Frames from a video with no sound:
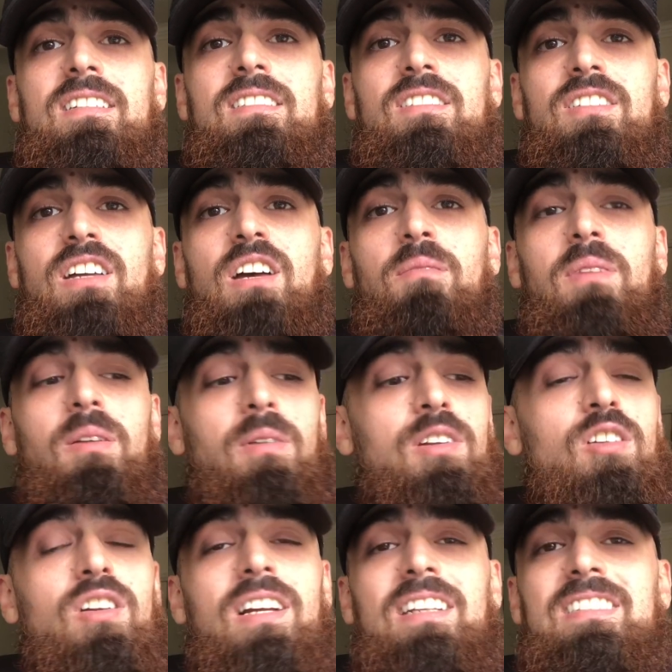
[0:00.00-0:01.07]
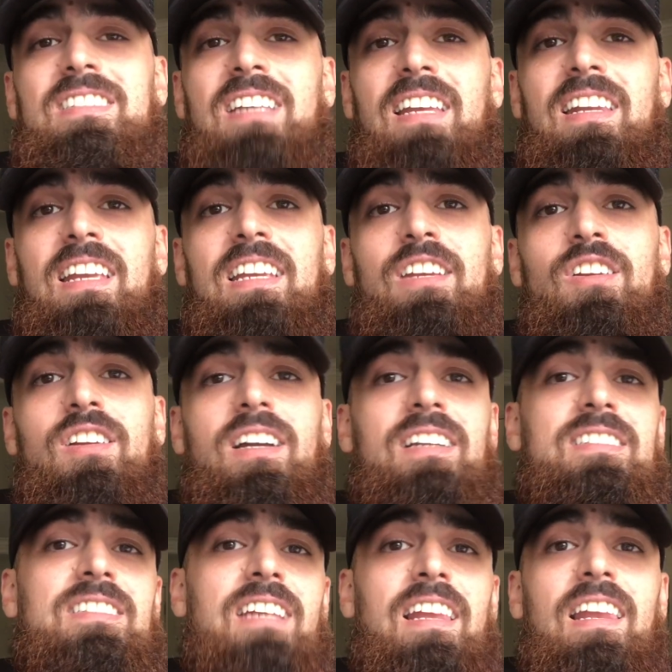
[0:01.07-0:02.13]
Do you know what I mean? When you look at Sané, you look
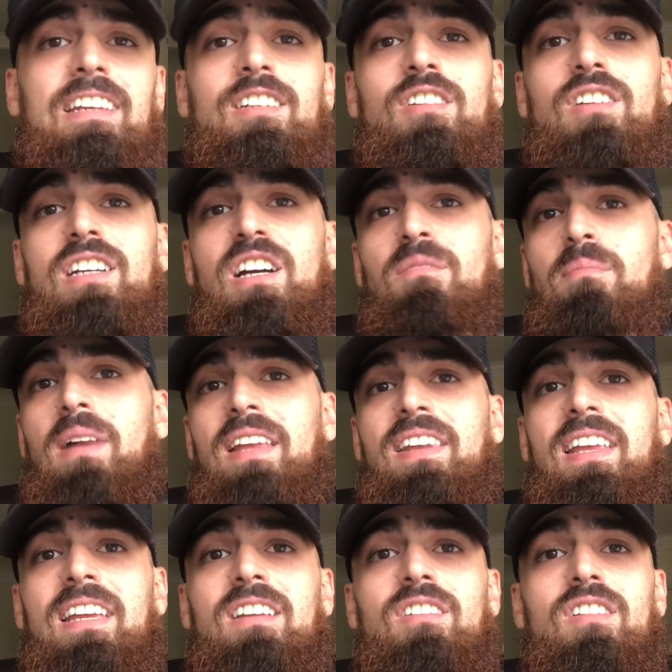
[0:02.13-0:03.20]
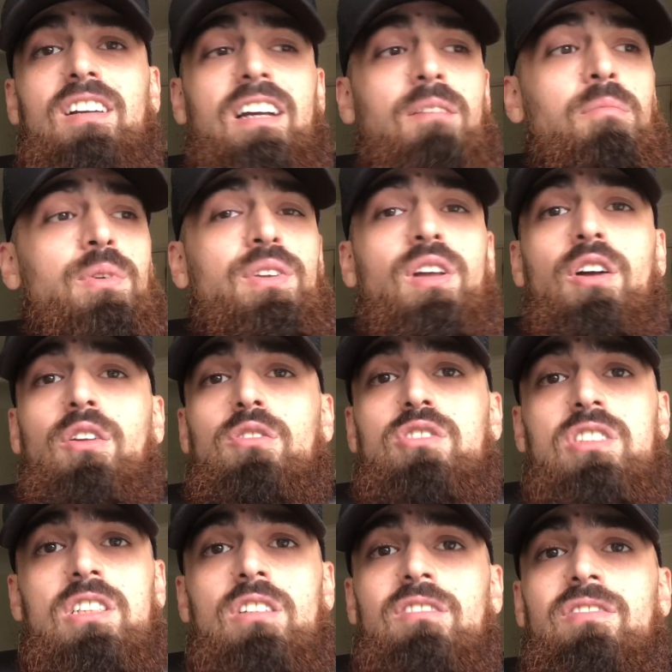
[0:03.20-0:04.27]
at Salah, you look at Mane, you look at Bernardo
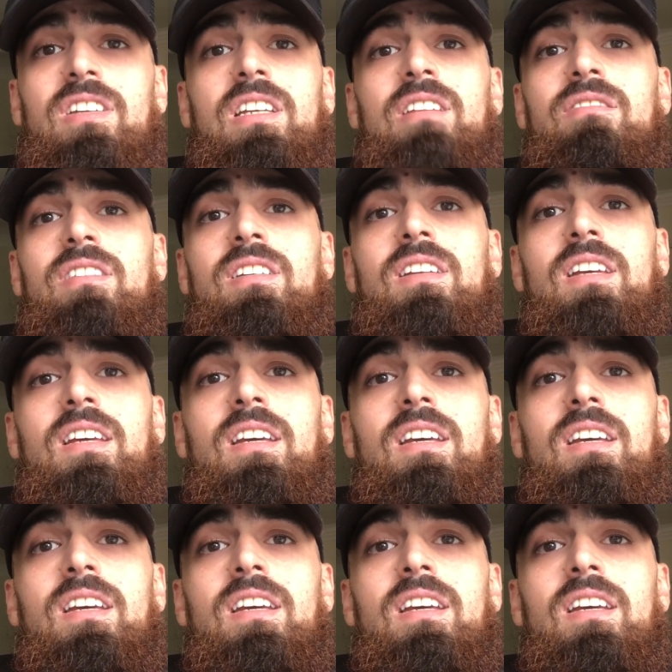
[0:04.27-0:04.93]
Silva even,